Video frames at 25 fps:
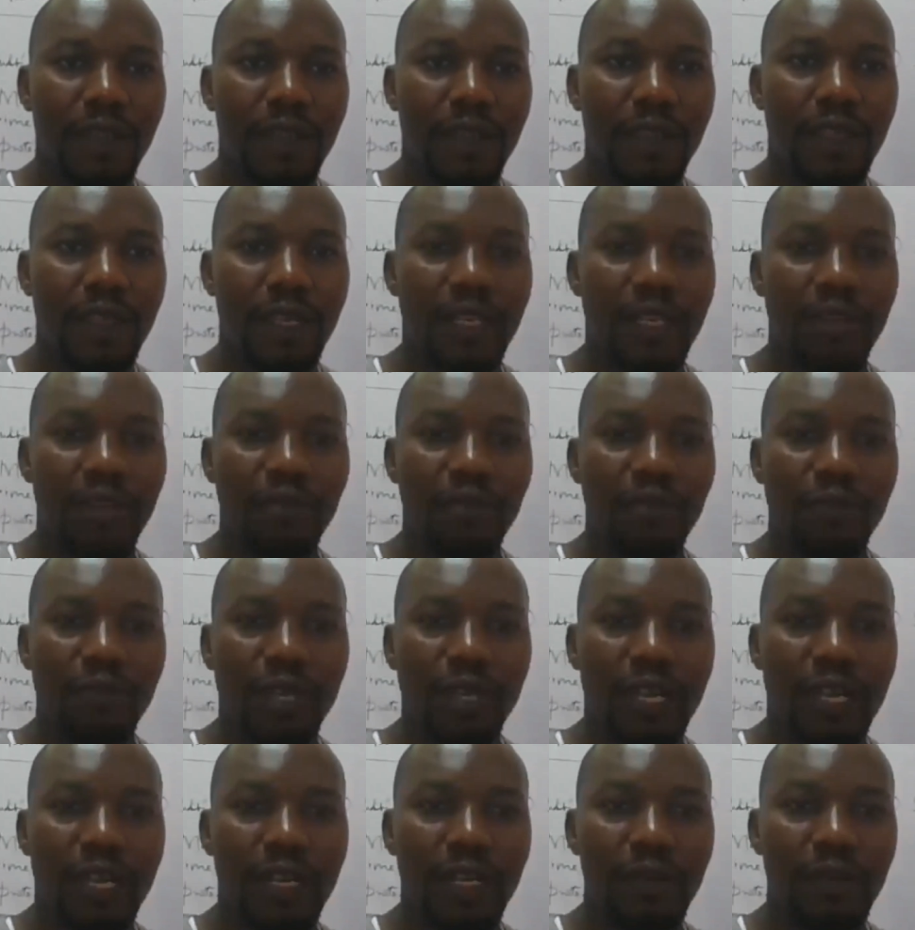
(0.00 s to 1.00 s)
Then we
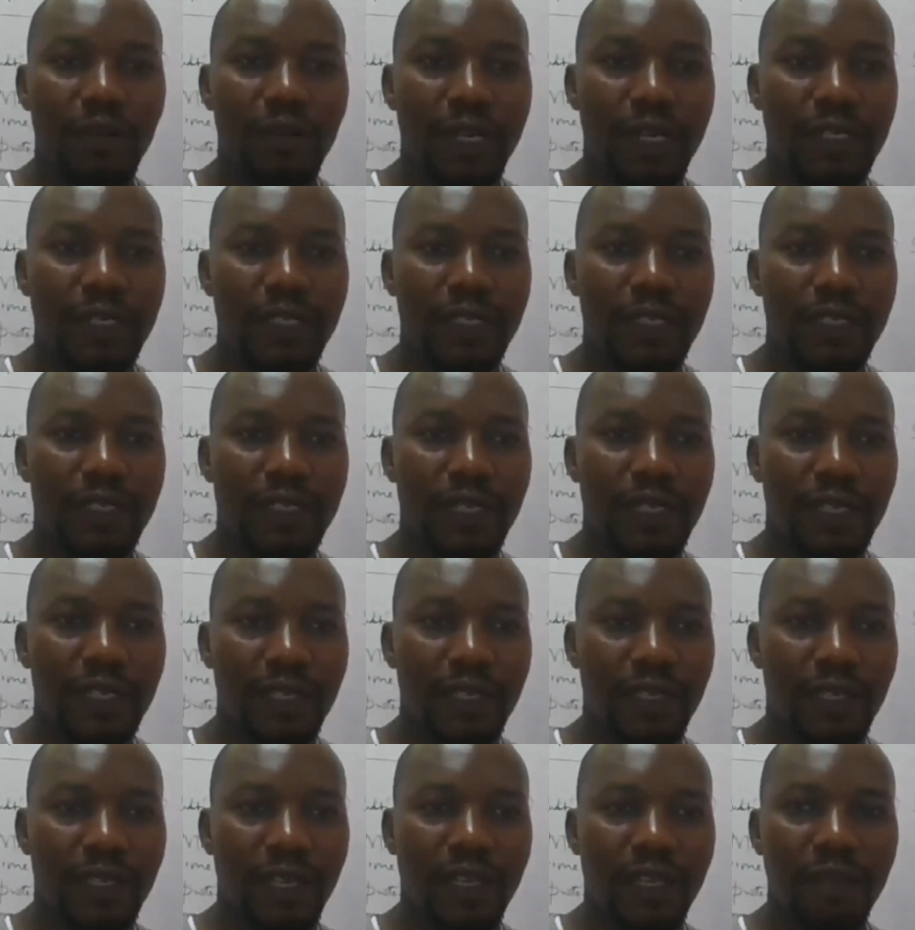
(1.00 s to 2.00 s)
can look at it.
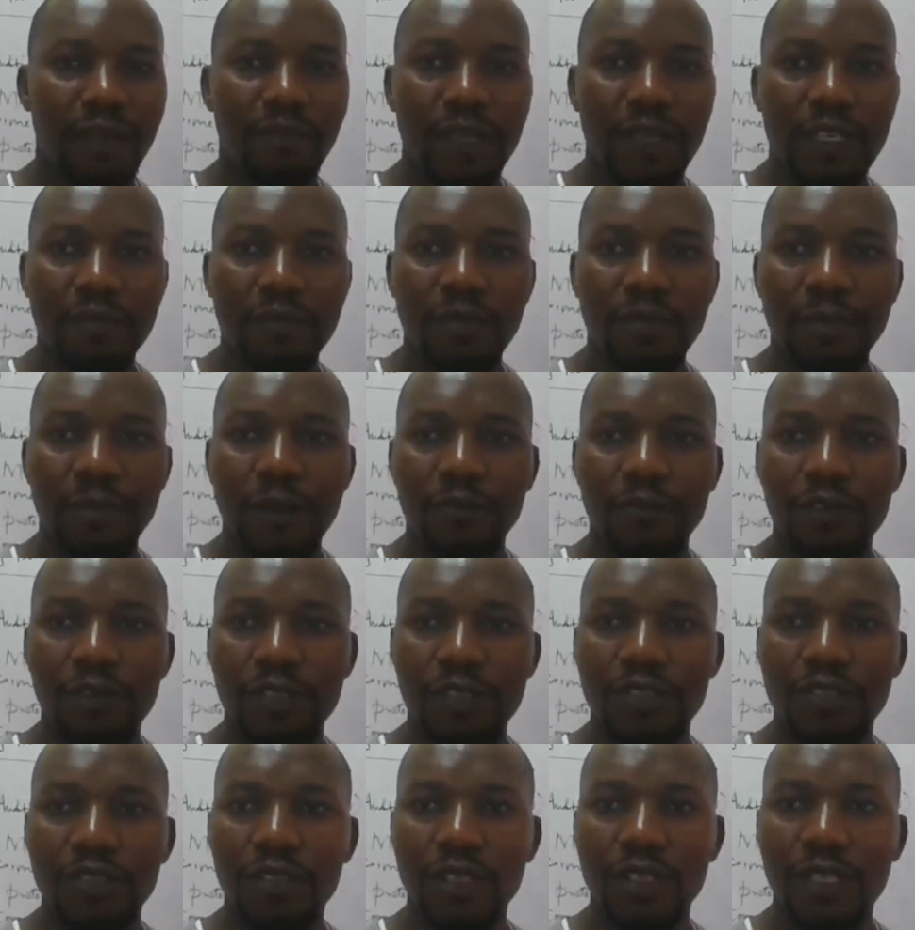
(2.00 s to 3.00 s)
Any past paper
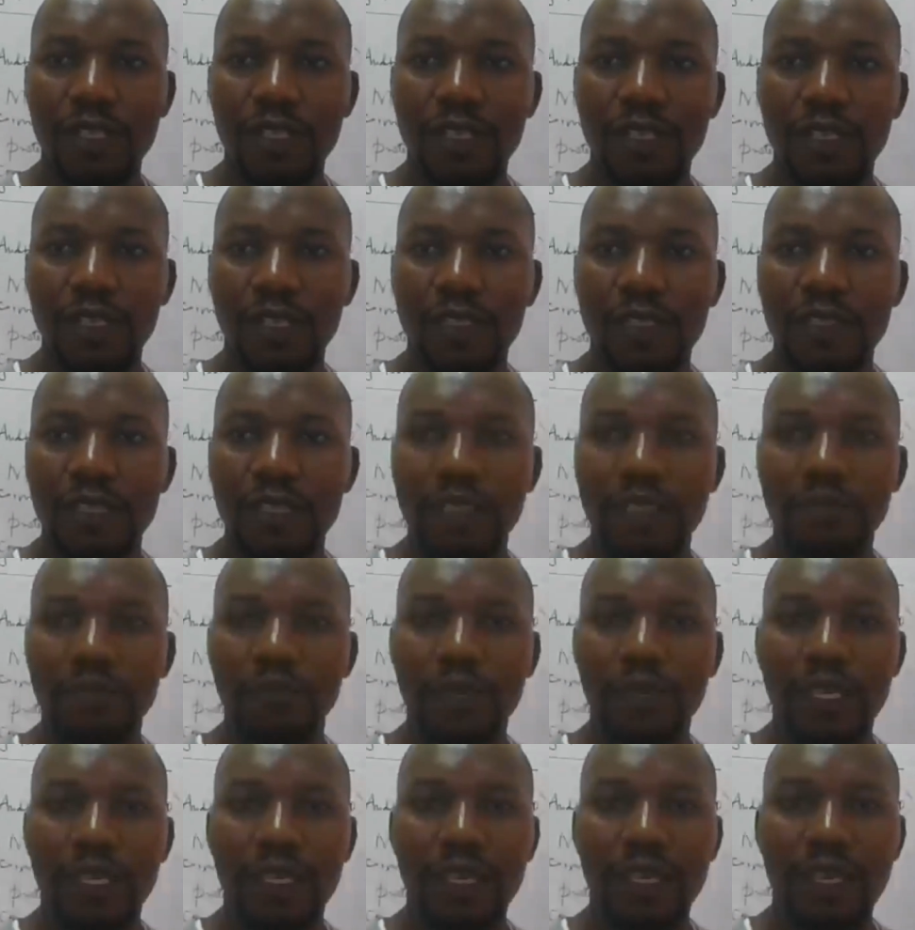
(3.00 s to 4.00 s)
question, just
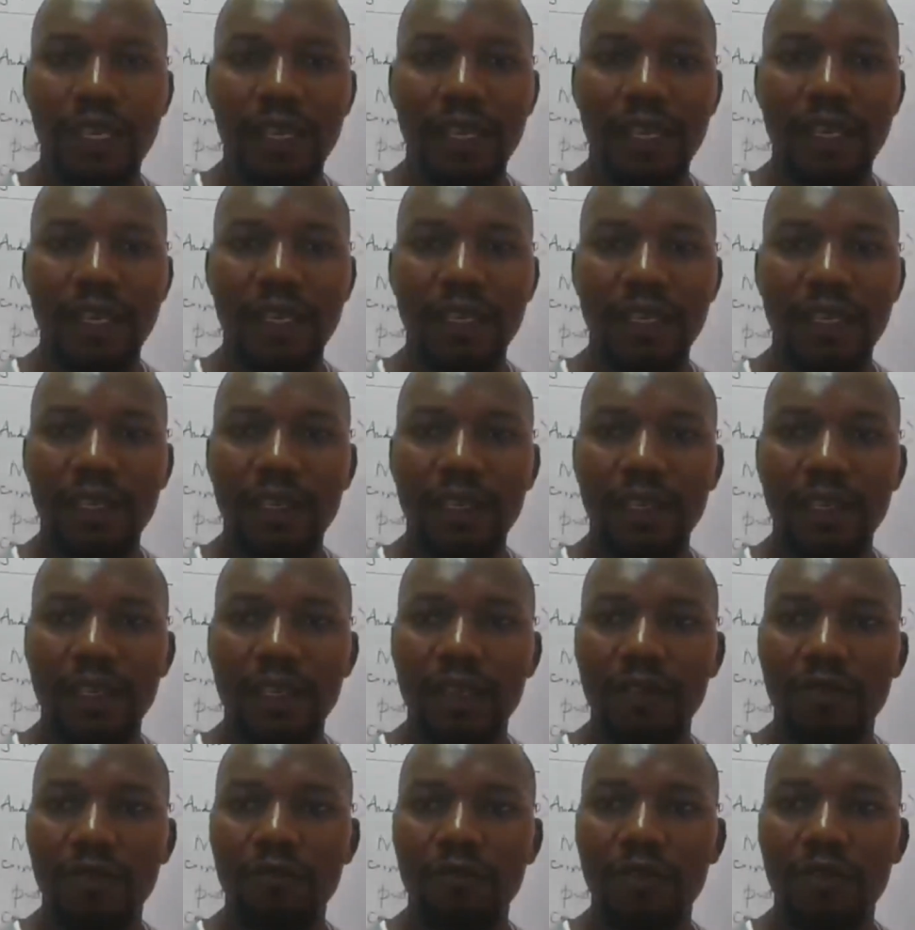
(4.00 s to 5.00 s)
pick any
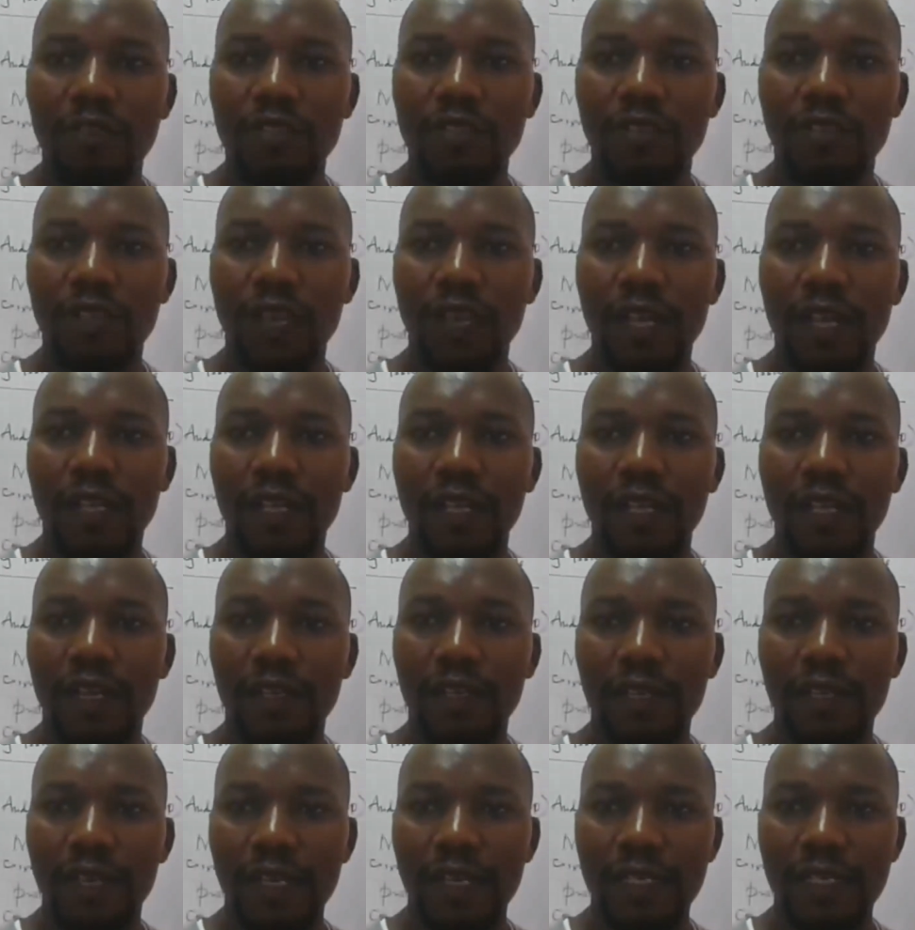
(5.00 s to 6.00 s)
question
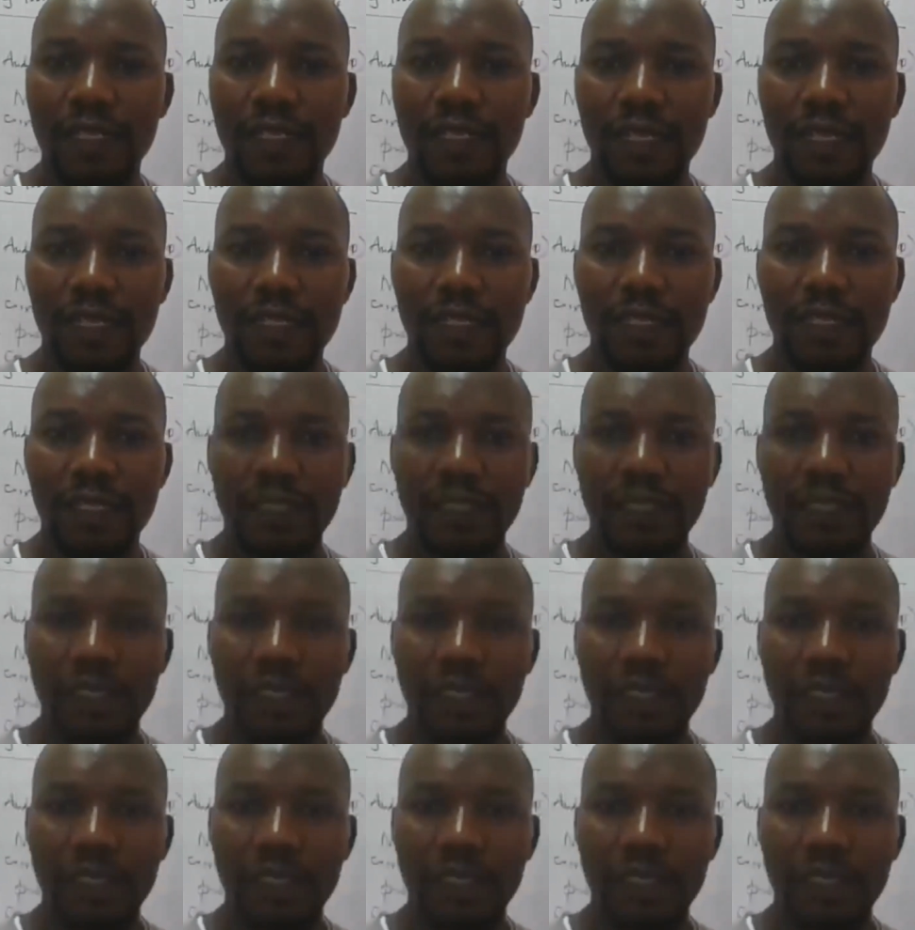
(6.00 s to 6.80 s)
under current trends.